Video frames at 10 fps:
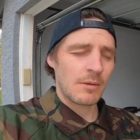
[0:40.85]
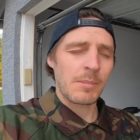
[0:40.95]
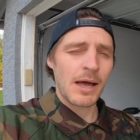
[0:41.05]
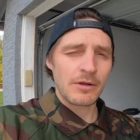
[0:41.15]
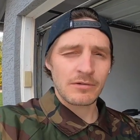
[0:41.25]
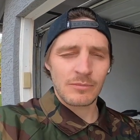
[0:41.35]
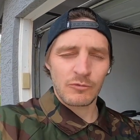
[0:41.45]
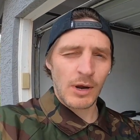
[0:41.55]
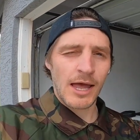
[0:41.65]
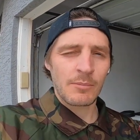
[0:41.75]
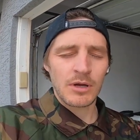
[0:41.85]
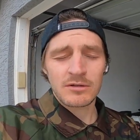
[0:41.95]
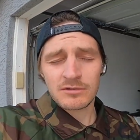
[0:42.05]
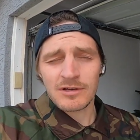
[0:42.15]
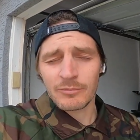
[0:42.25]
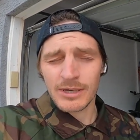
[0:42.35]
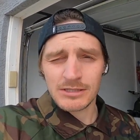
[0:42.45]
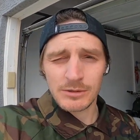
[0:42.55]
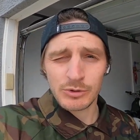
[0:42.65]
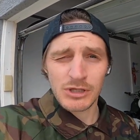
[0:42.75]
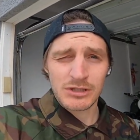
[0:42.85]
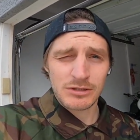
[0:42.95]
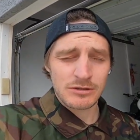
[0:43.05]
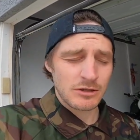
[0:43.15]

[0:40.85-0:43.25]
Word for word: about it seems rad, but just never makes it to production.